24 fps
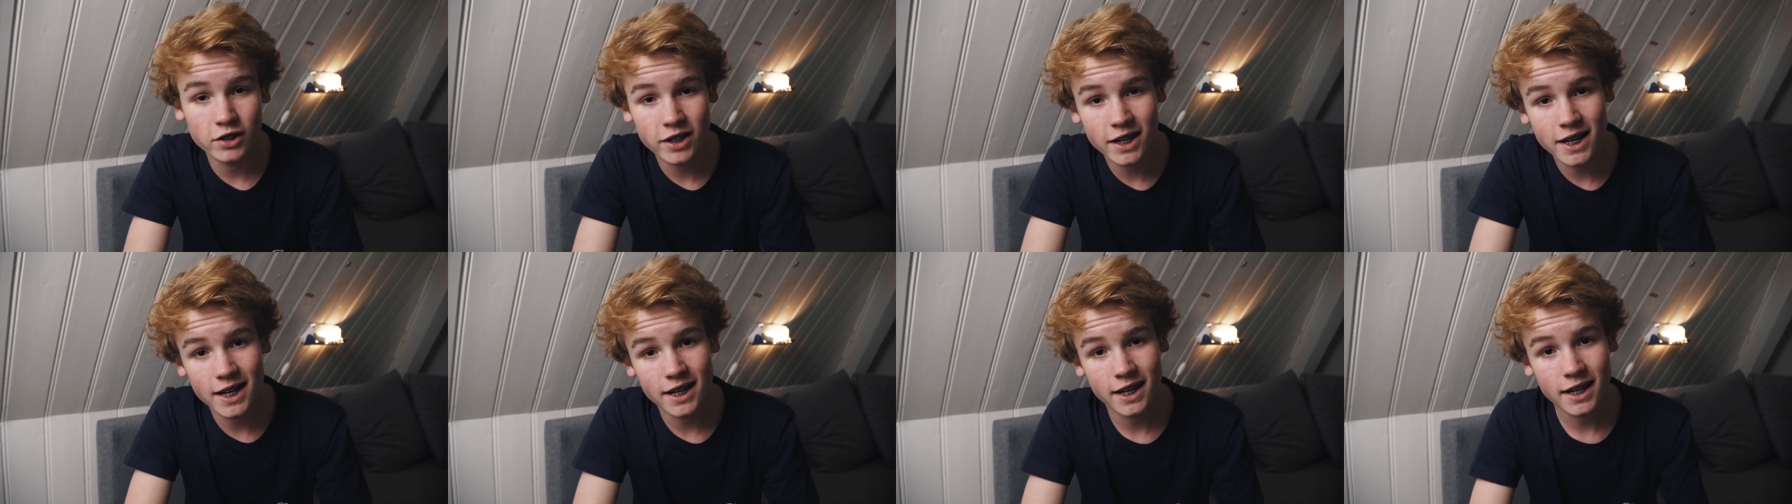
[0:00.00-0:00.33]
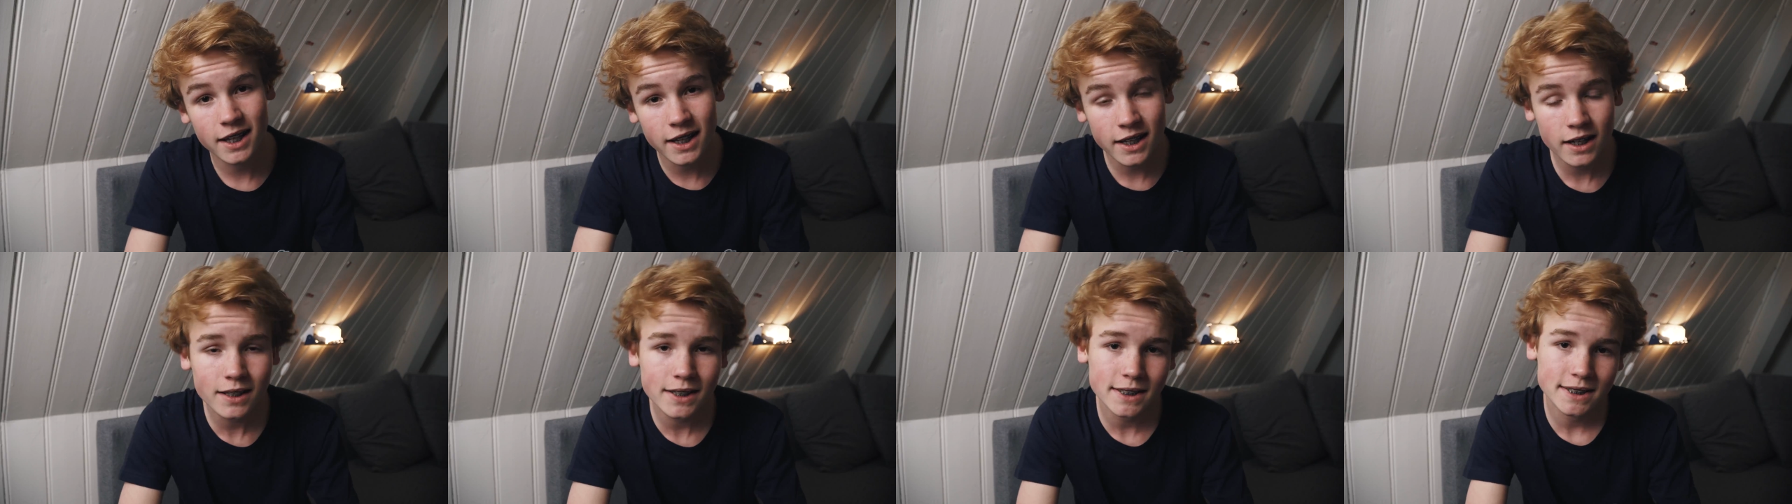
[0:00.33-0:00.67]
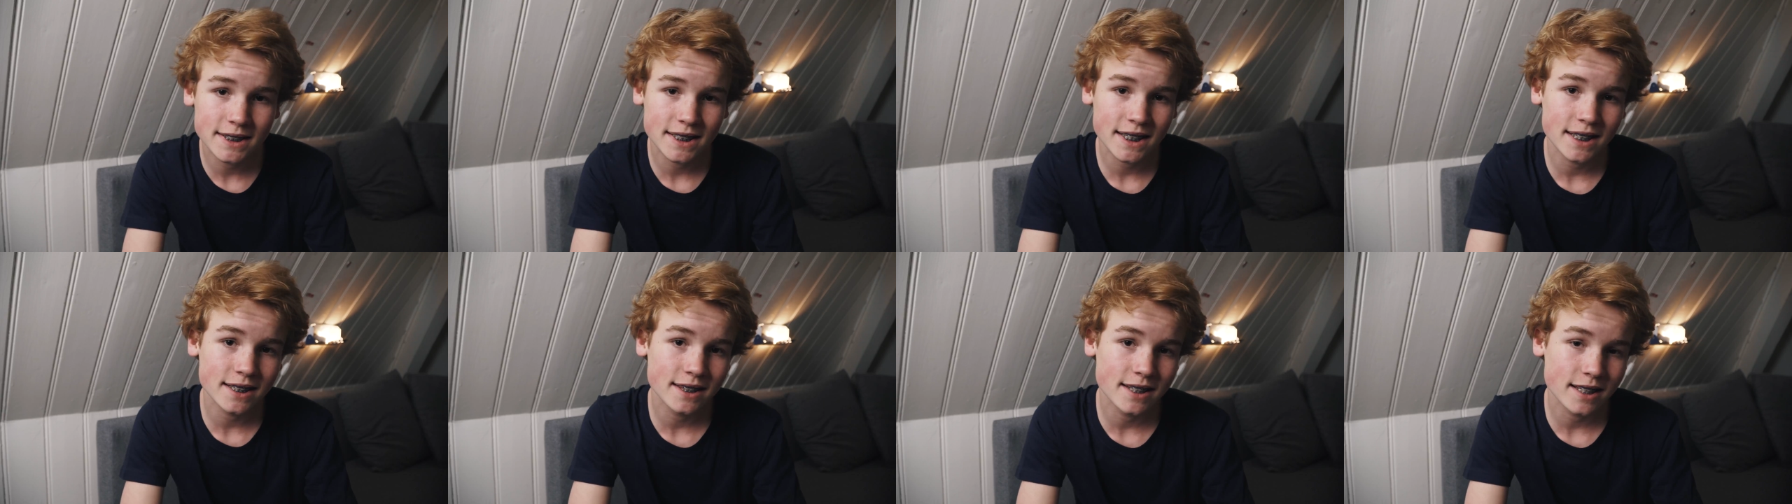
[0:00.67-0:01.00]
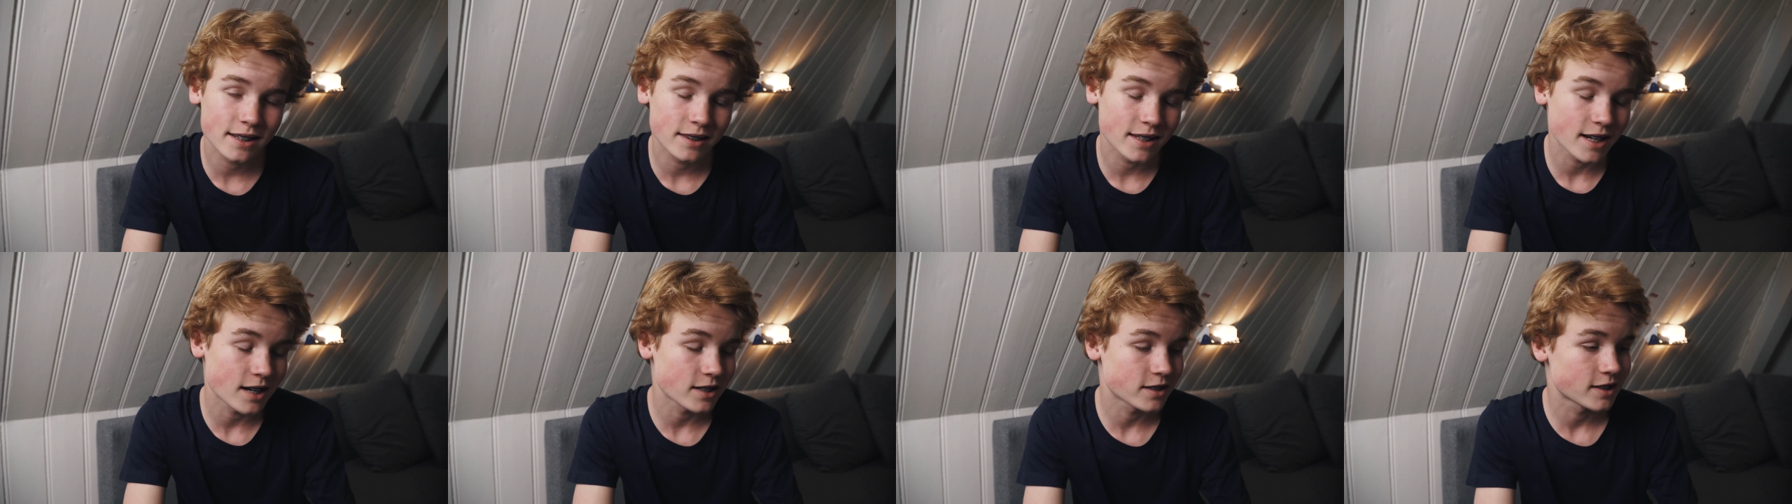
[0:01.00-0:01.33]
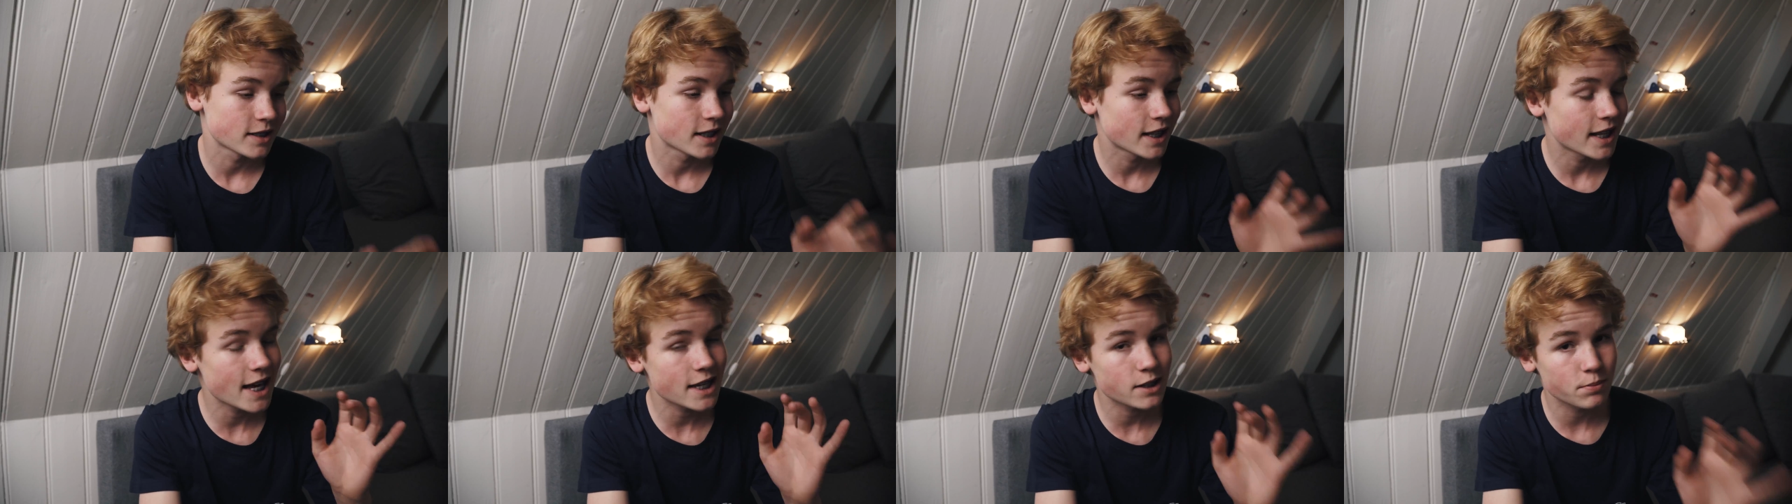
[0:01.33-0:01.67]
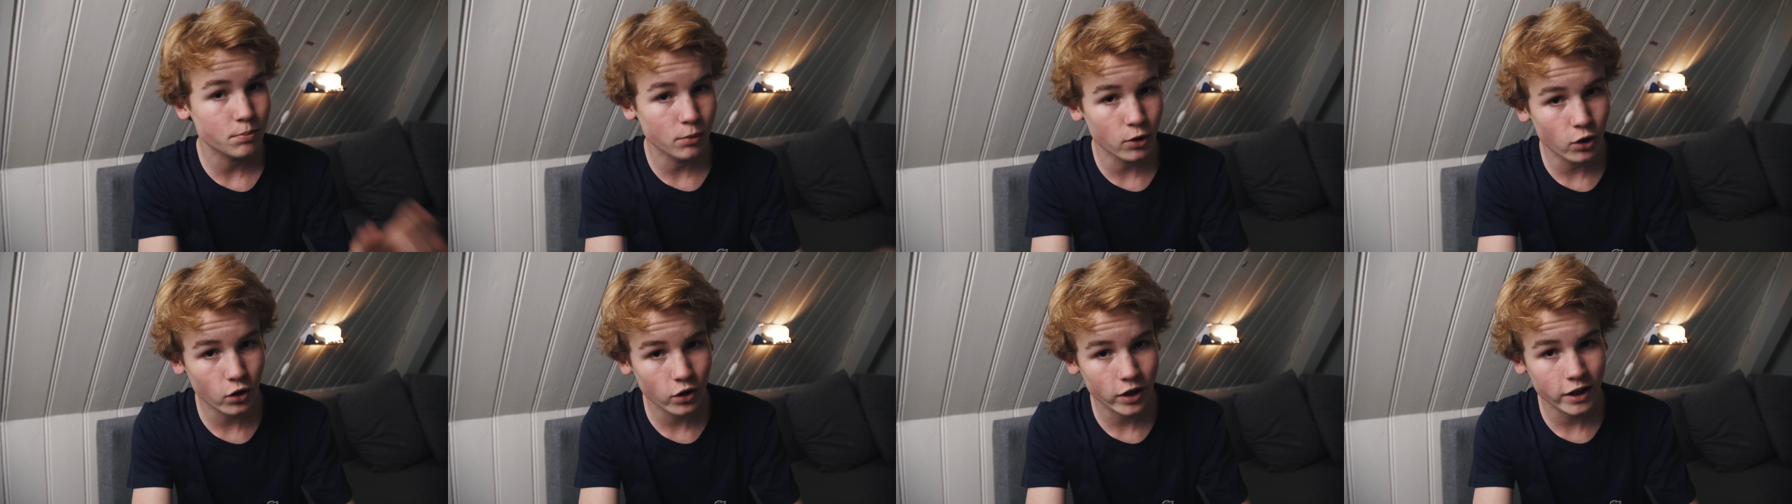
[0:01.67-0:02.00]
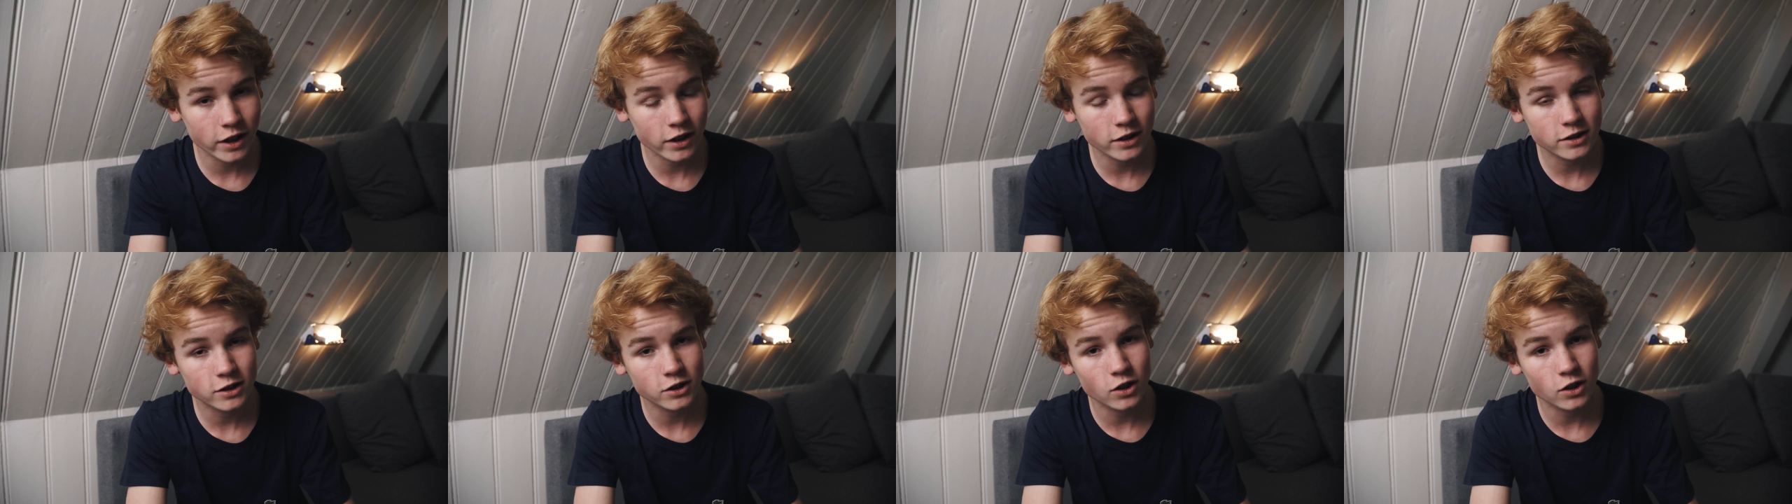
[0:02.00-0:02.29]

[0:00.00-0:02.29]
you can clearly see that there's less blurriness,